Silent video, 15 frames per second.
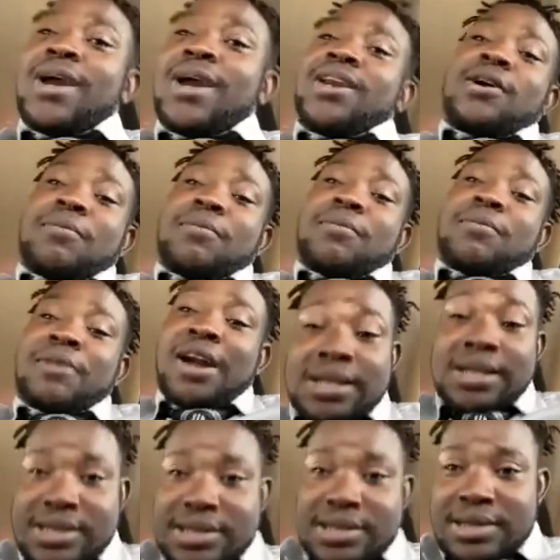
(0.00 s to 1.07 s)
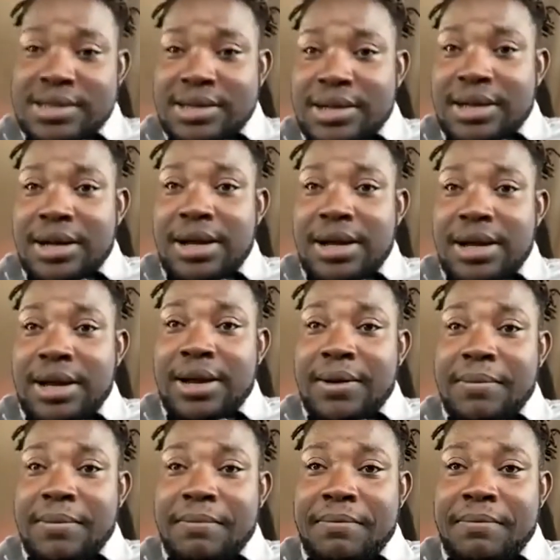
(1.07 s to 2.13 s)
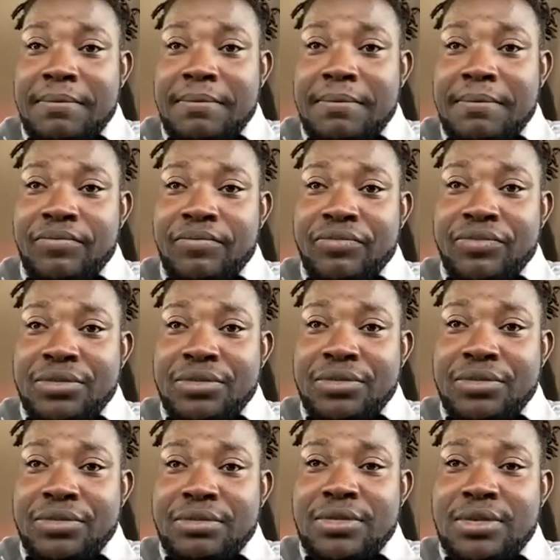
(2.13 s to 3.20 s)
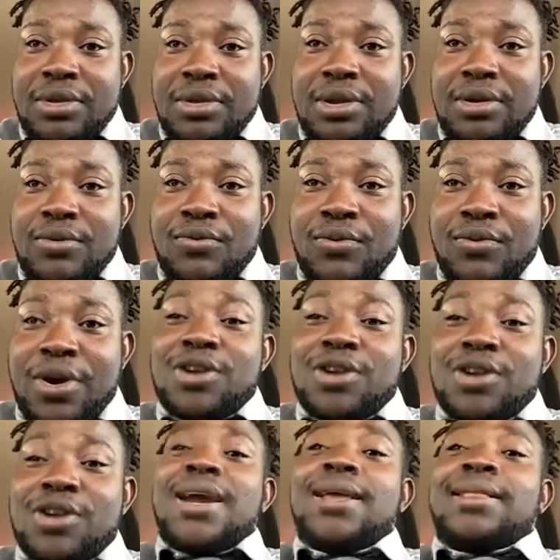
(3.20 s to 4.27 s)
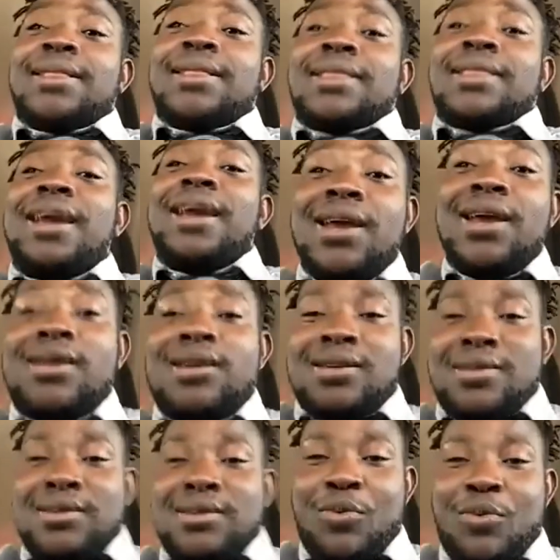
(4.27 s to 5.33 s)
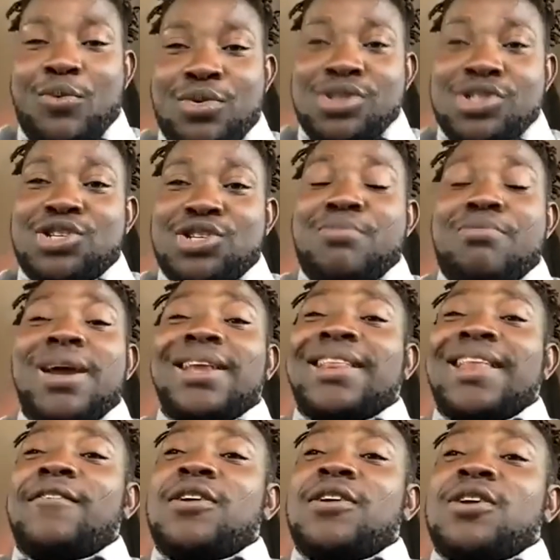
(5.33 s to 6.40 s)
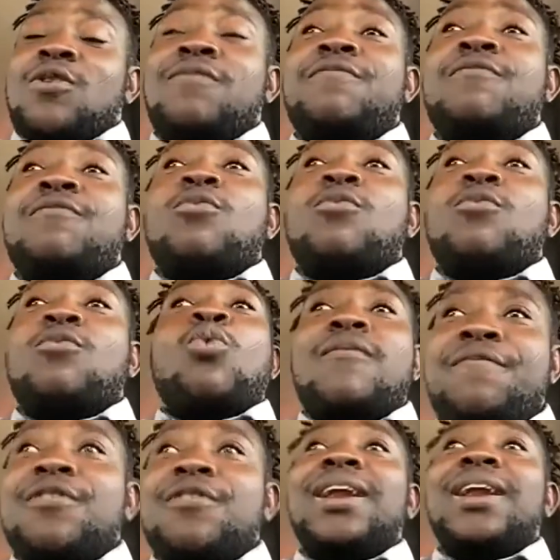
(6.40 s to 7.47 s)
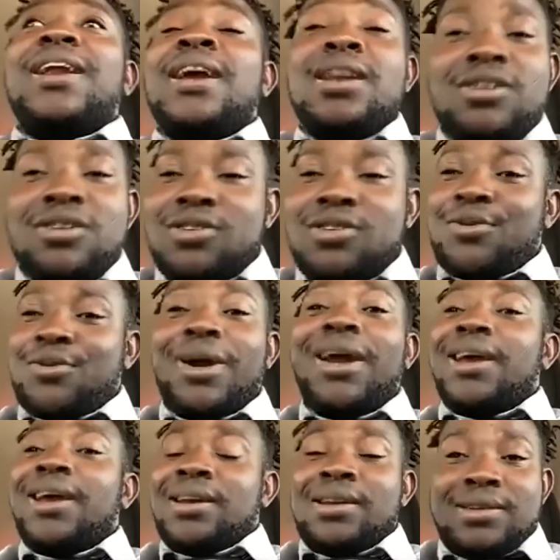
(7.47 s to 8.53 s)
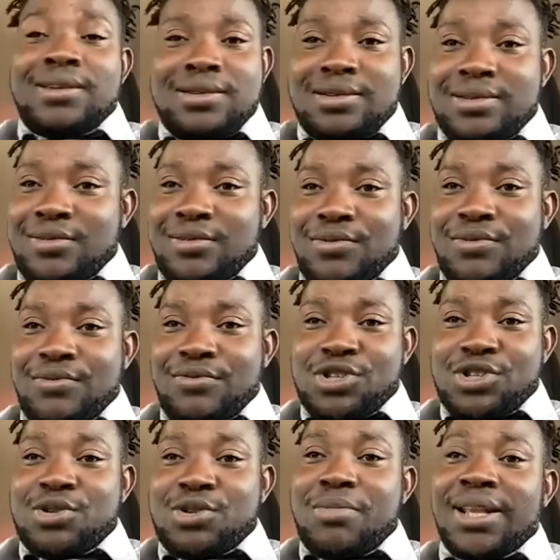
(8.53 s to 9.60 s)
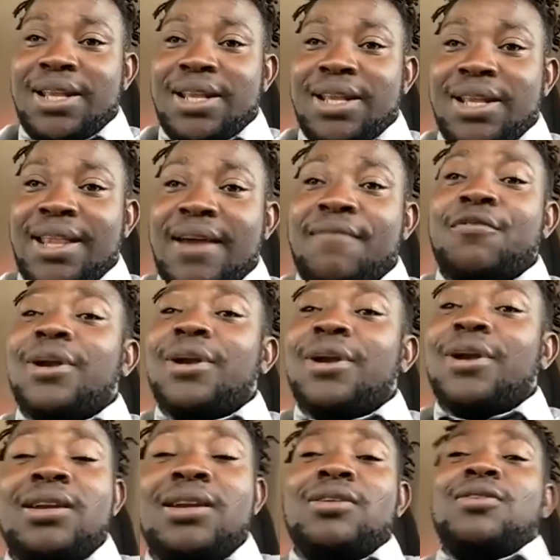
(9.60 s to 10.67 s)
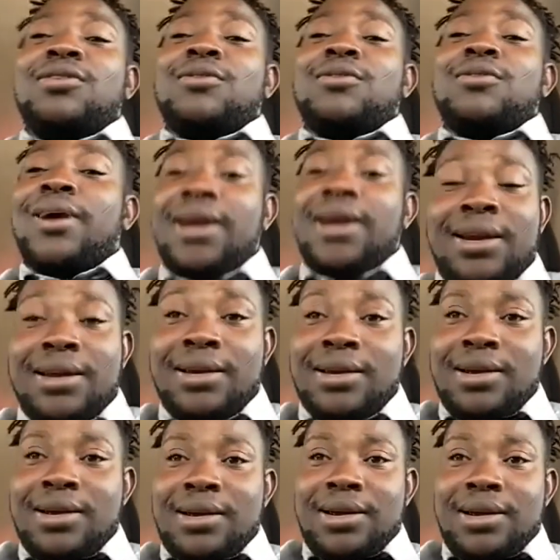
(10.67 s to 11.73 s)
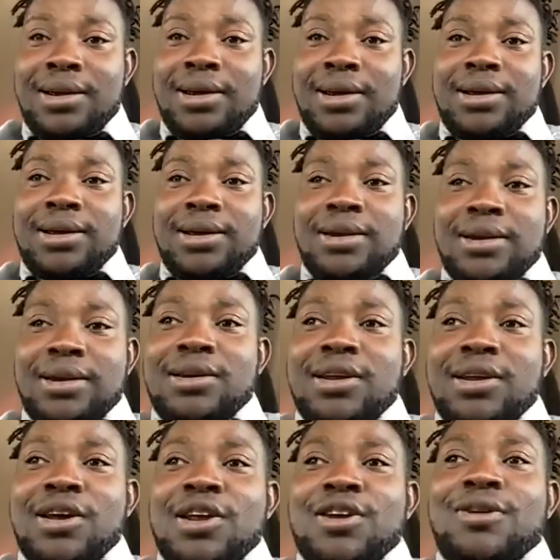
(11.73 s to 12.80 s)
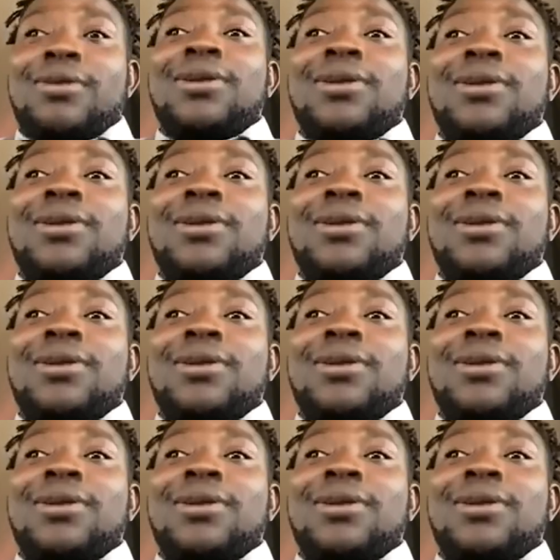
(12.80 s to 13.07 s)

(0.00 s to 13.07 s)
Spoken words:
keep your head up, guys. Um, when you get in, once you make that your one foot in, you're in. Once you make that foot in, you're in, and